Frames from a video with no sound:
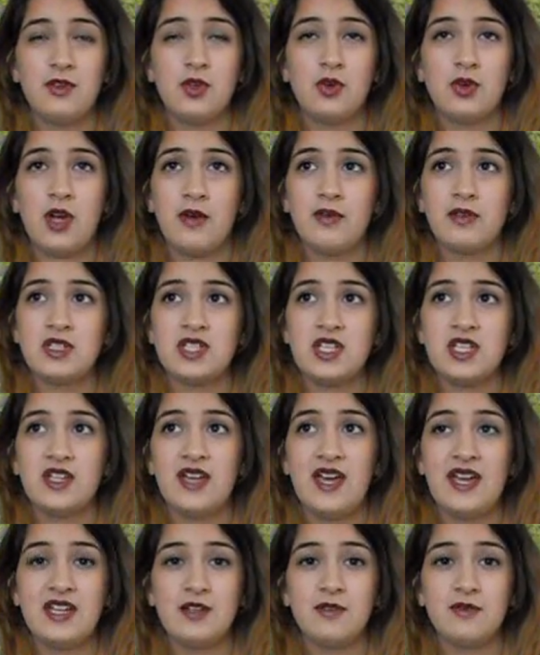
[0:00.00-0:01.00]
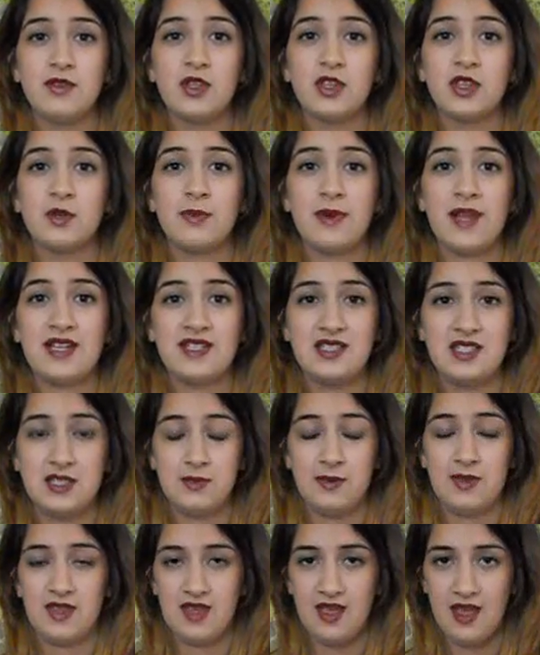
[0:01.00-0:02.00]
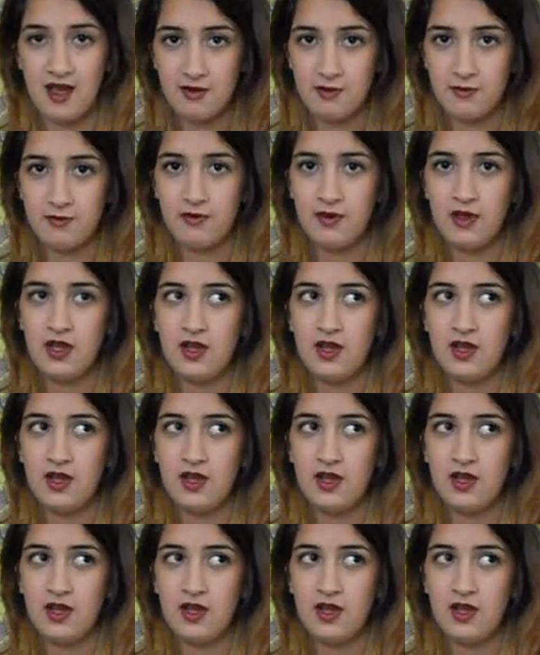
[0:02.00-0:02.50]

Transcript: you're going to any of the other places where they have